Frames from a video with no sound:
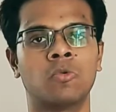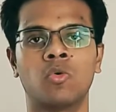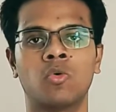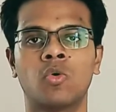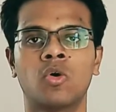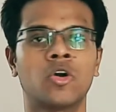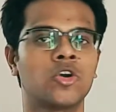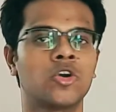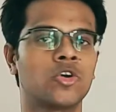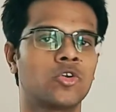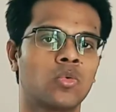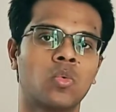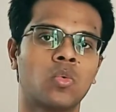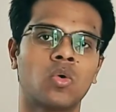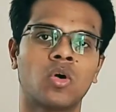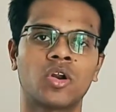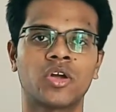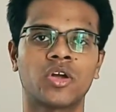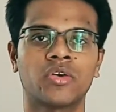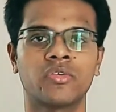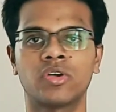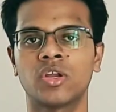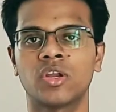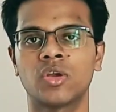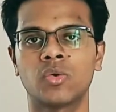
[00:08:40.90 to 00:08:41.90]
move on to
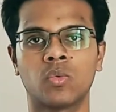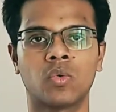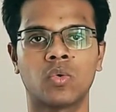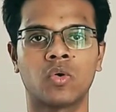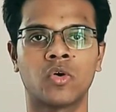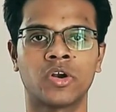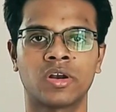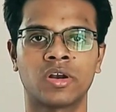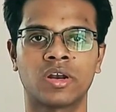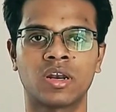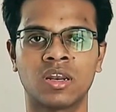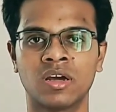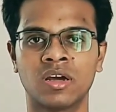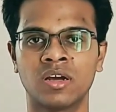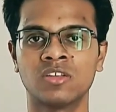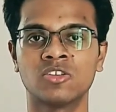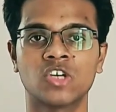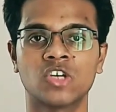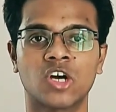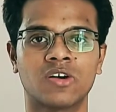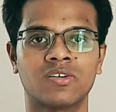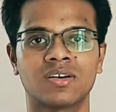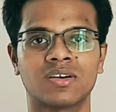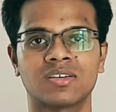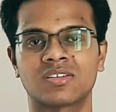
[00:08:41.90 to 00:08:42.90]
whatever you want.
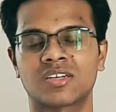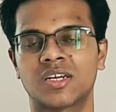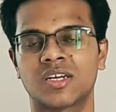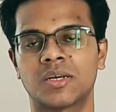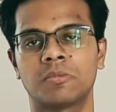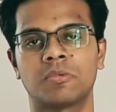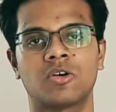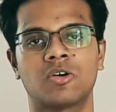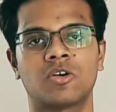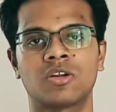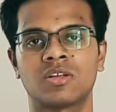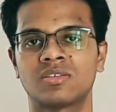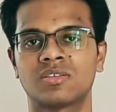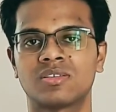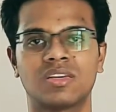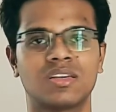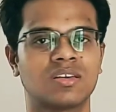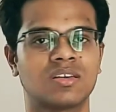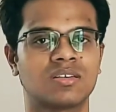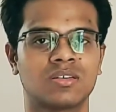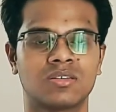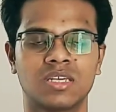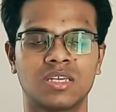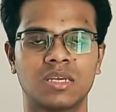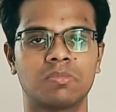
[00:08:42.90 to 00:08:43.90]
Learn JavaScript or
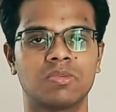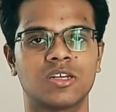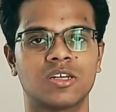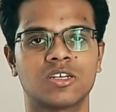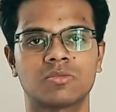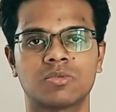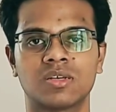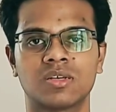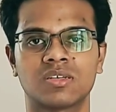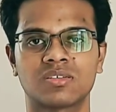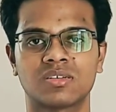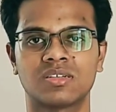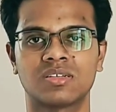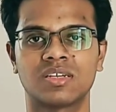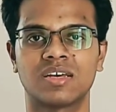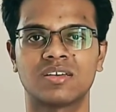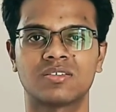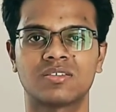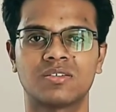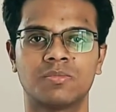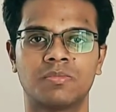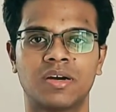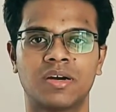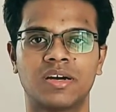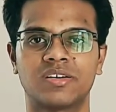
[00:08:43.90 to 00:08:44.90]
C++, it
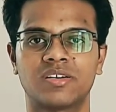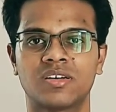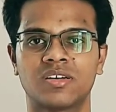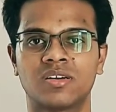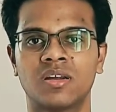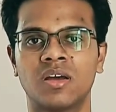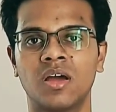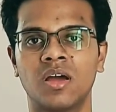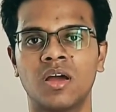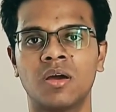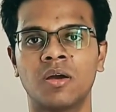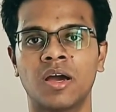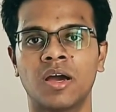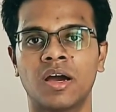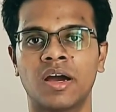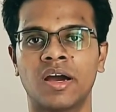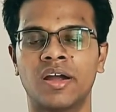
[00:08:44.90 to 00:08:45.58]
doesn't matter.